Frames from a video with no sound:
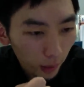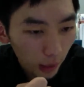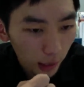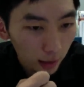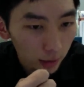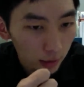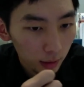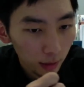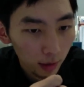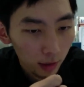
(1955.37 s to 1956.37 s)
and
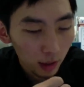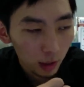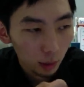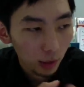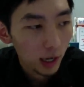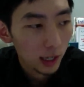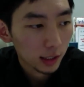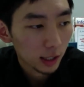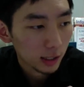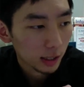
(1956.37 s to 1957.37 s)
you want to
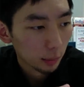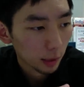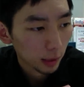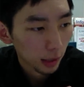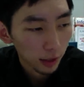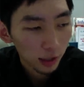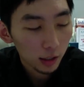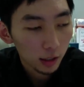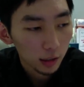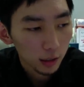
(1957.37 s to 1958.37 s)
ask us something, I think
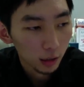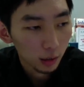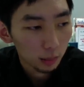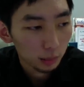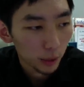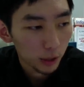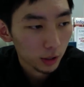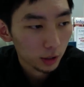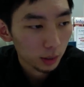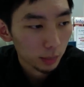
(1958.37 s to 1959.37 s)
you can still
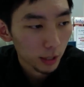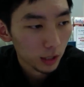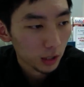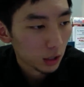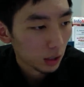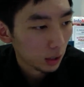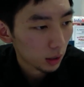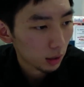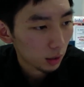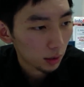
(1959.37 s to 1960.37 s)
personally message
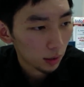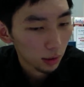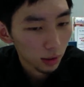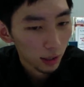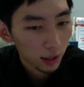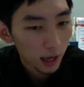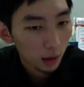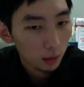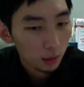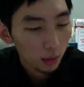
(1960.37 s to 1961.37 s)
the
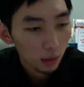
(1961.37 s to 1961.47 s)
account,